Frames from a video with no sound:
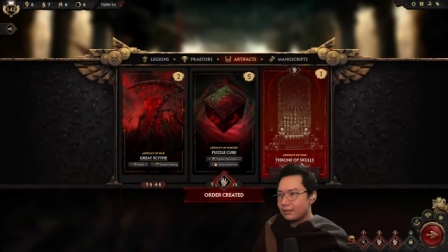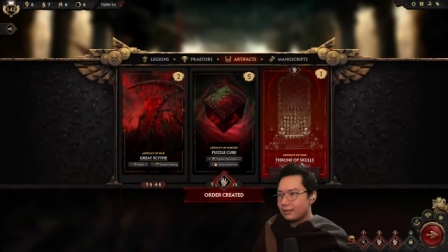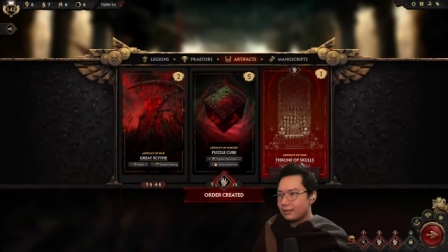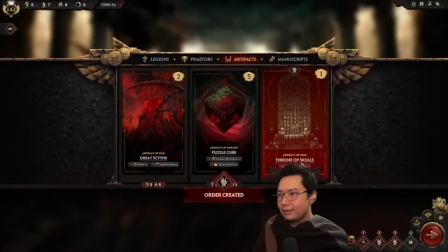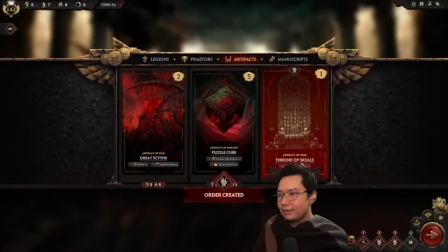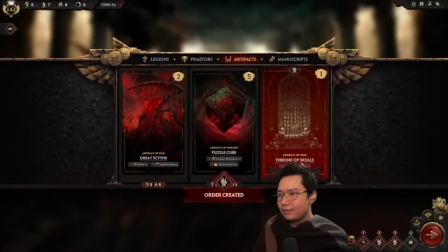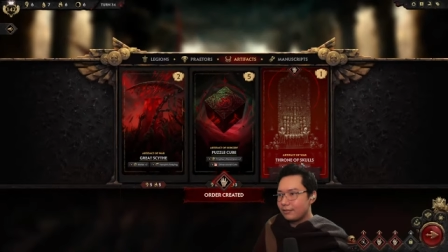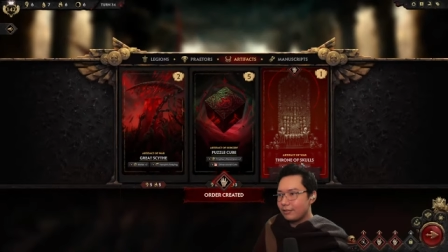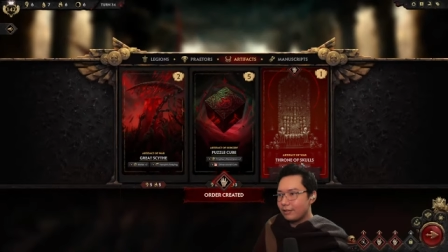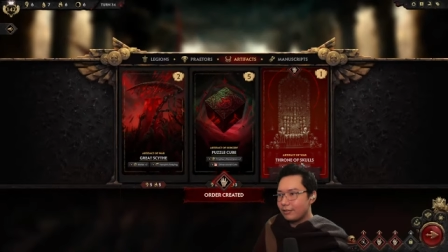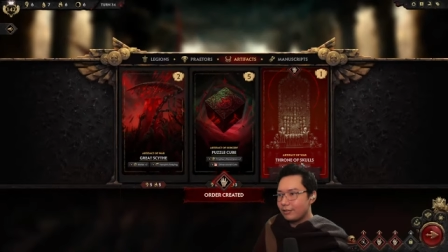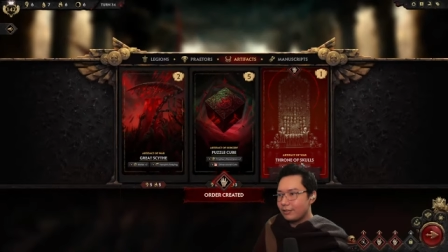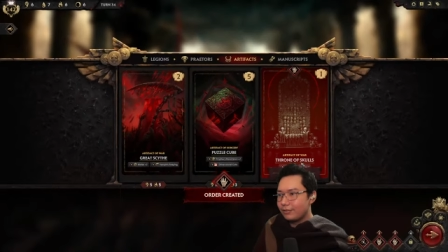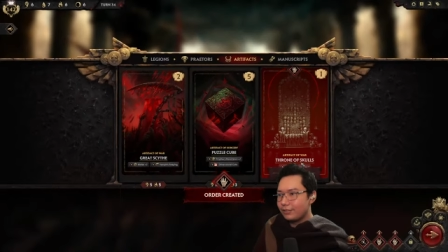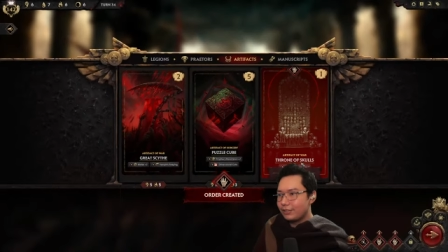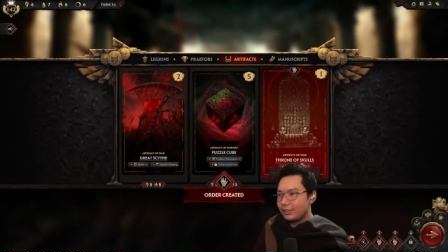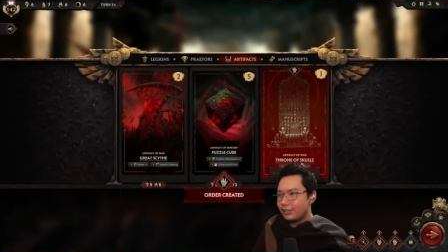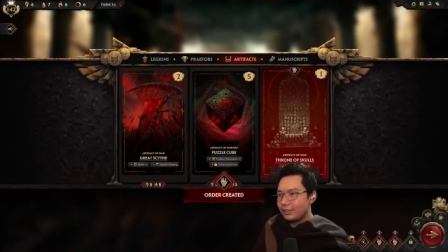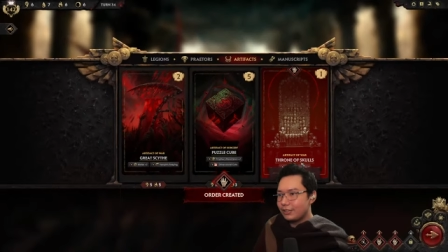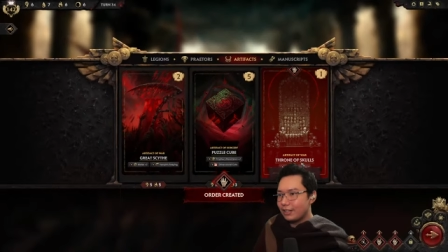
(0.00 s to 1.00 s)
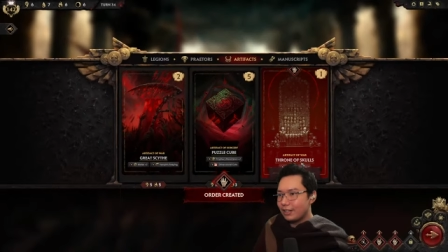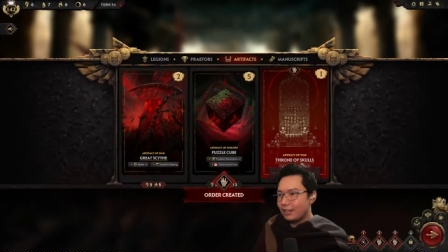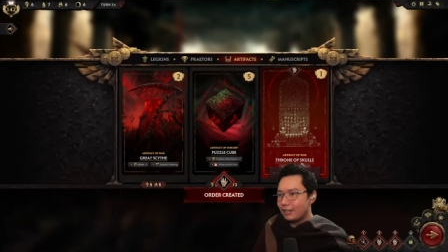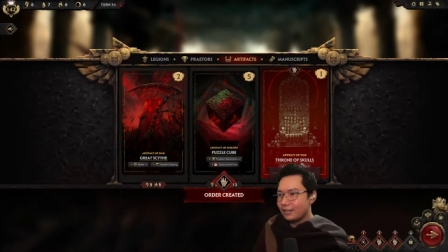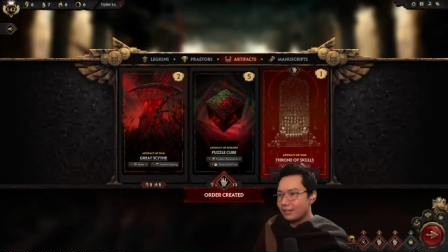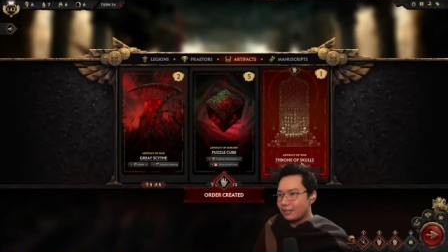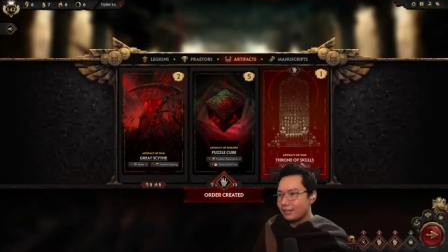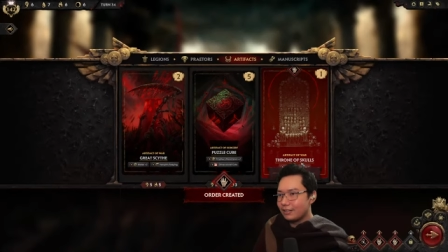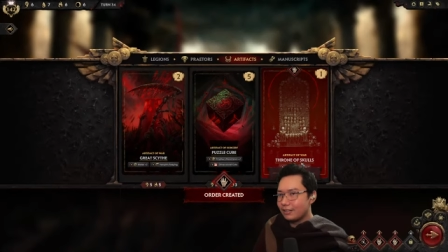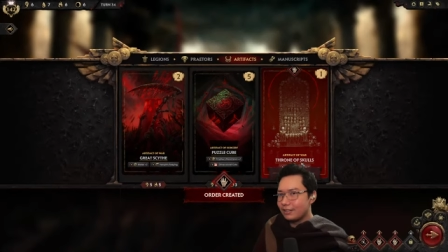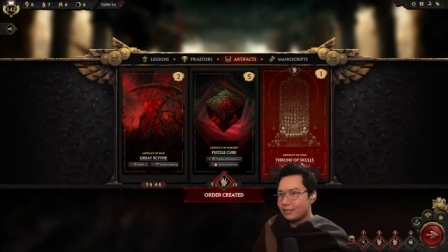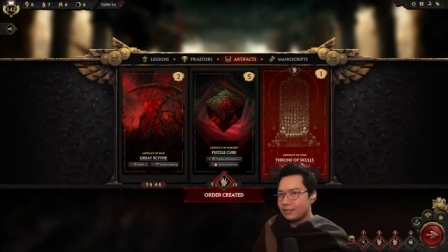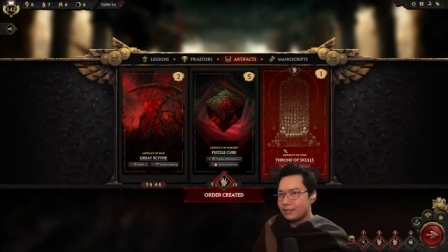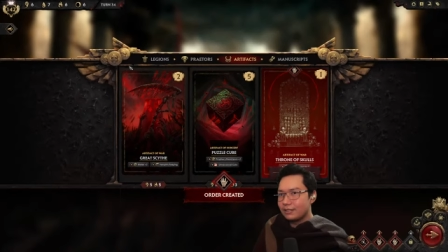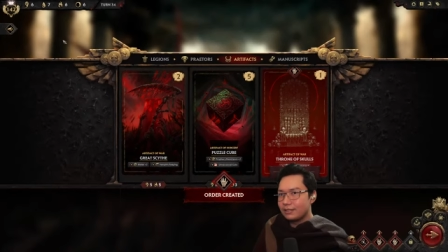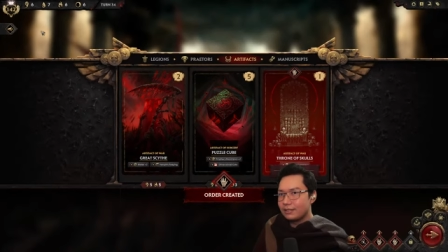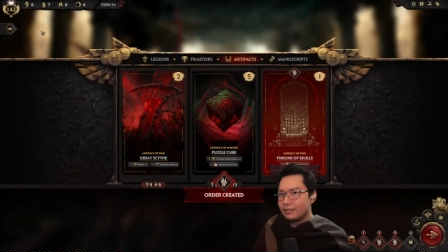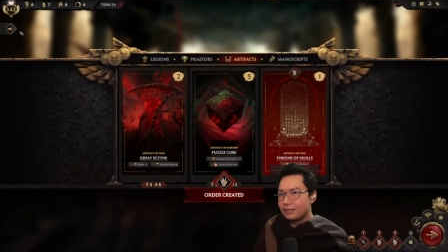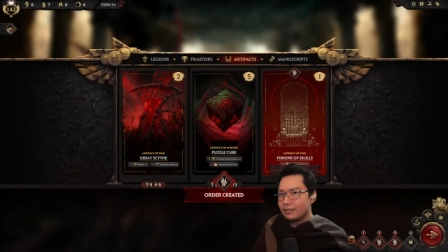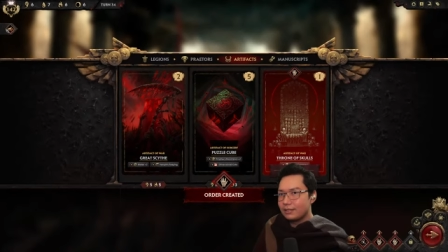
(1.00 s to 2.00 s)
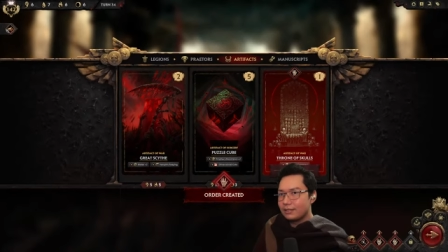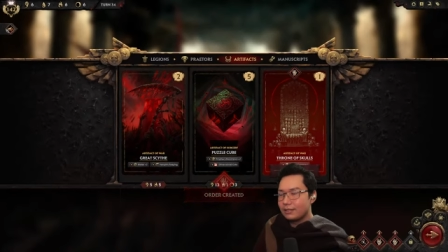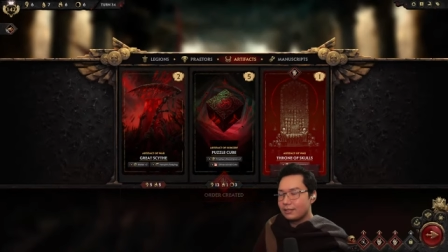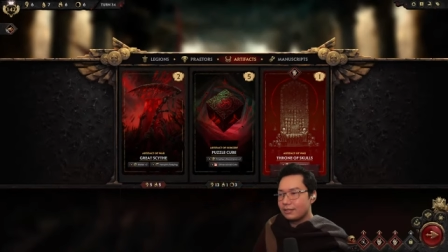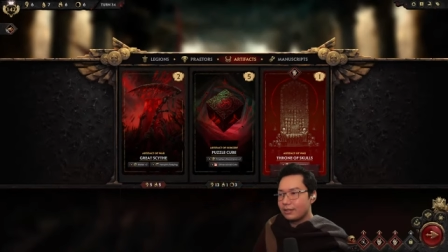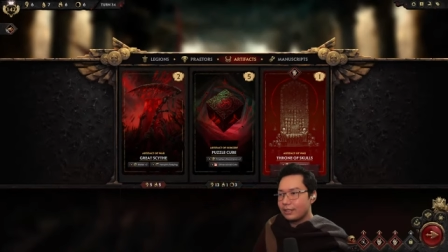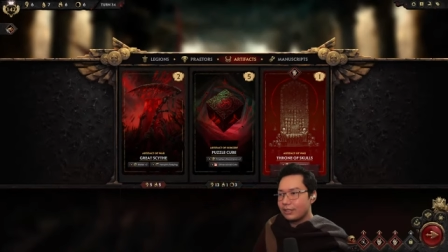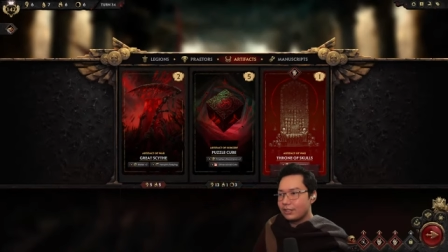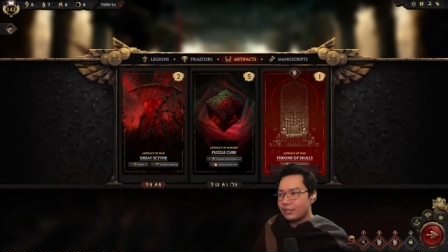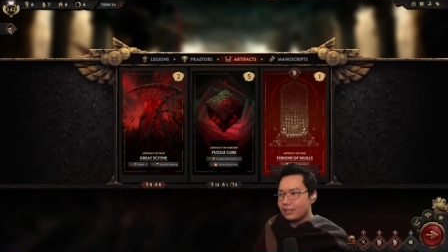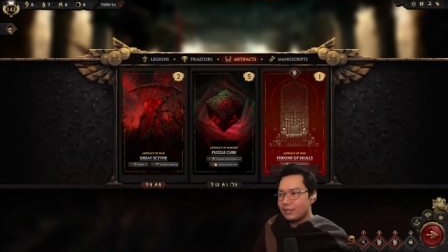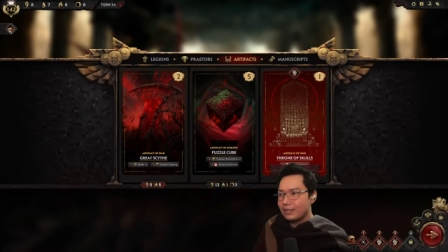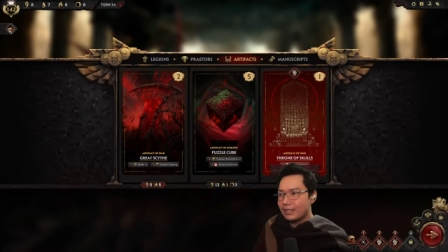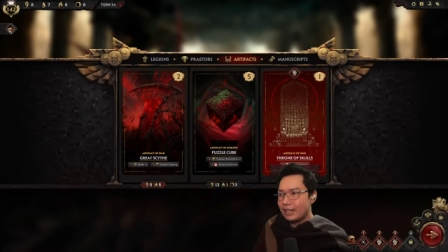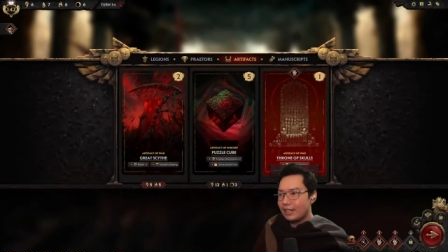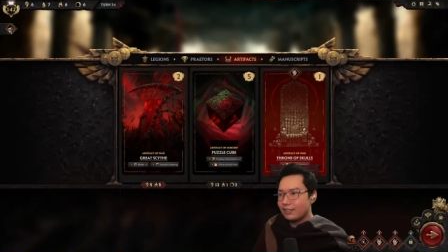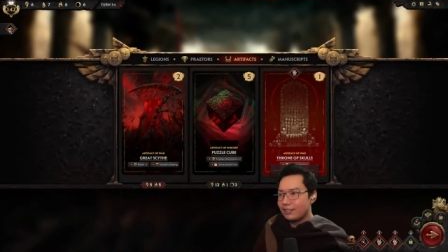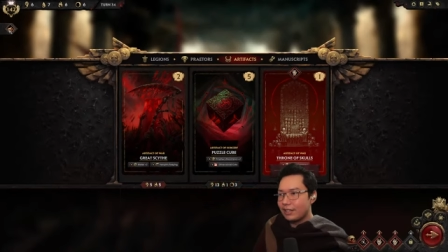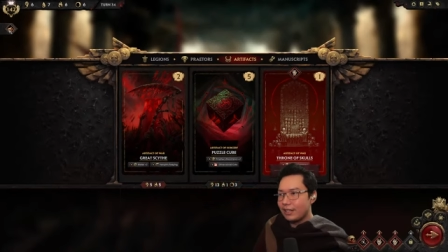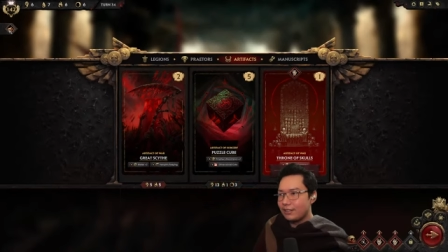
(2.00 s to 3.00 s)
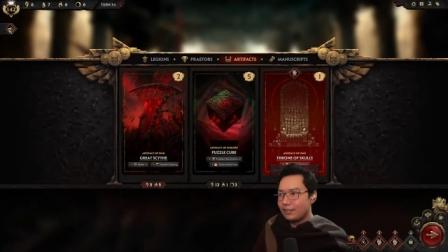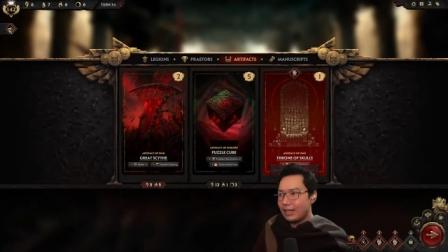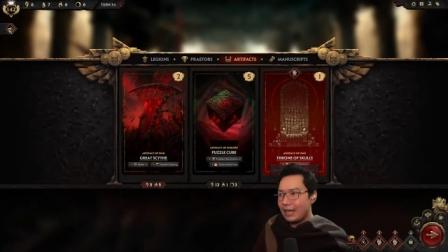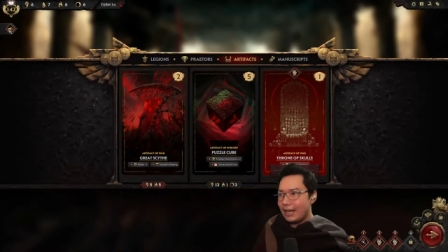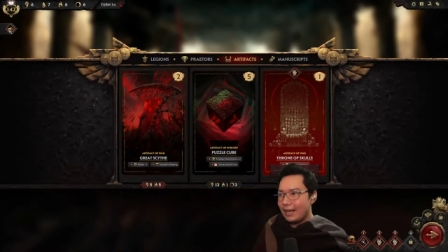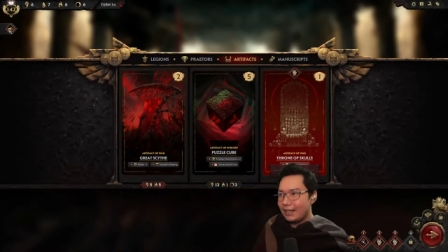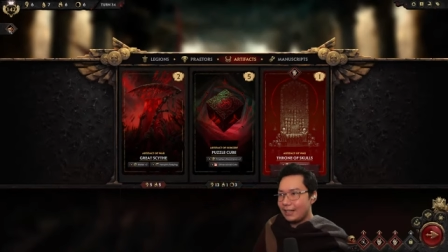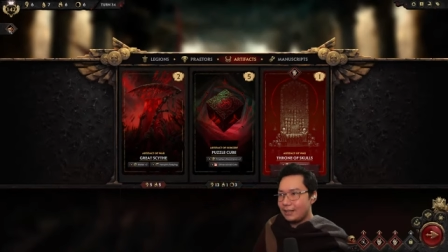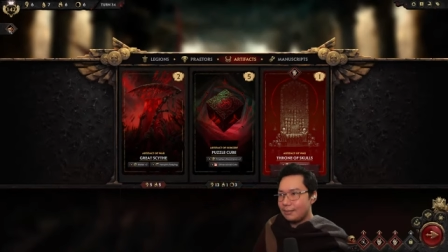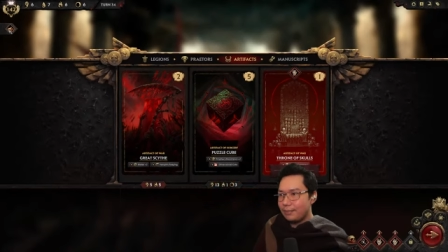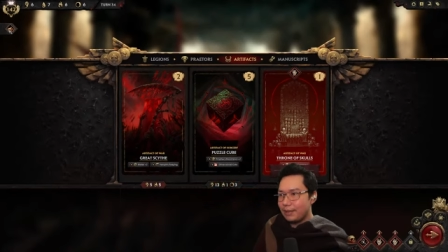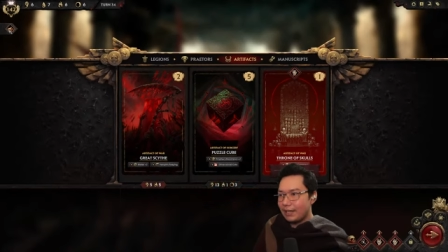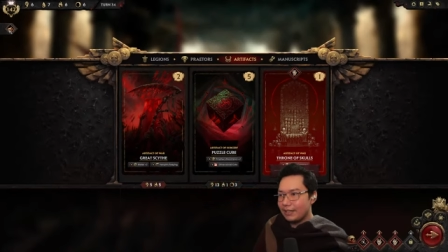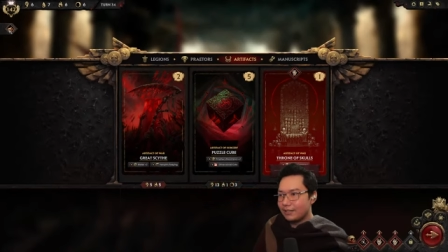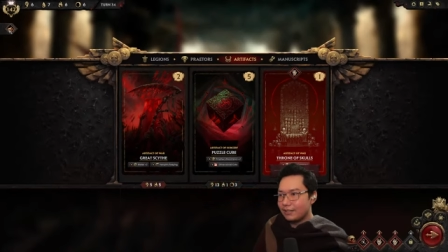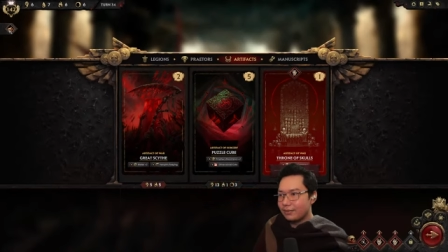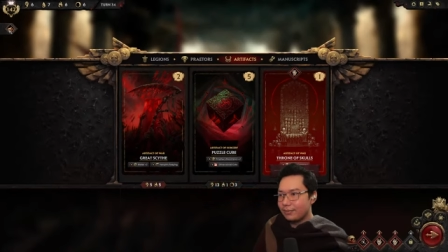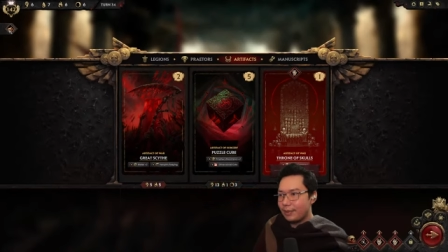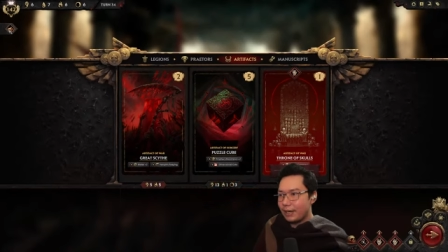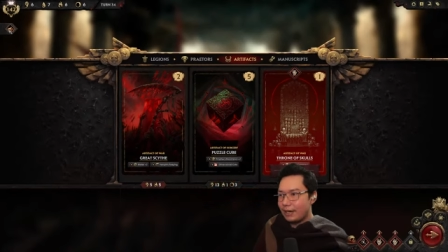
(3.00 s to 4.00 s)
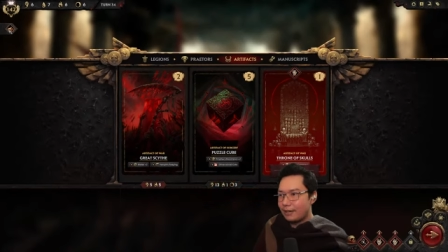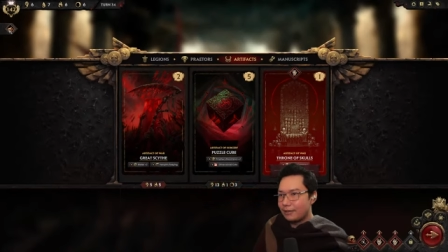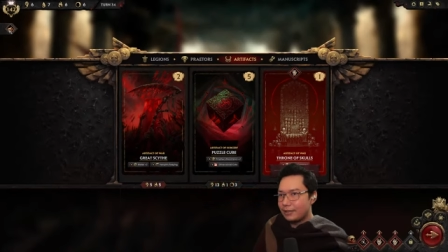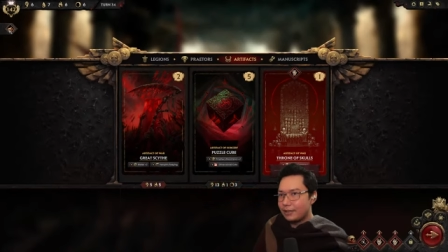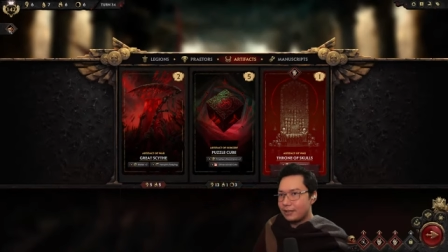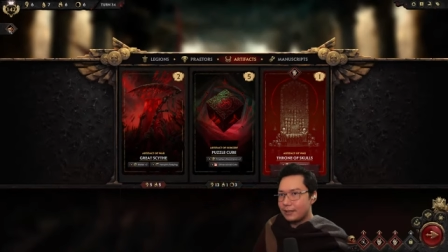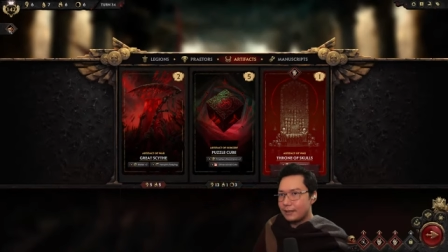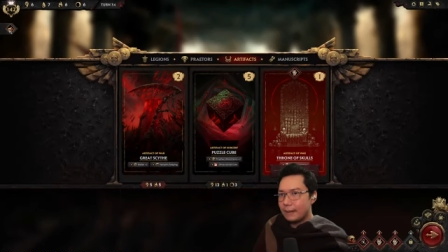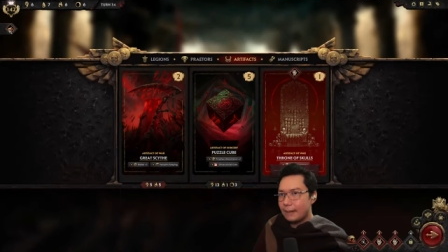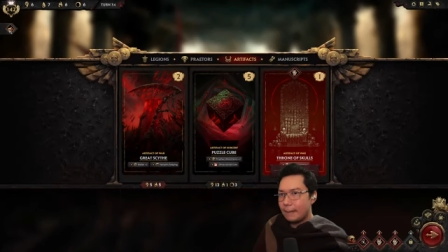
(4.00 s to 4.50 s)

Throne of Skulls. Do I just attach that to any place of power?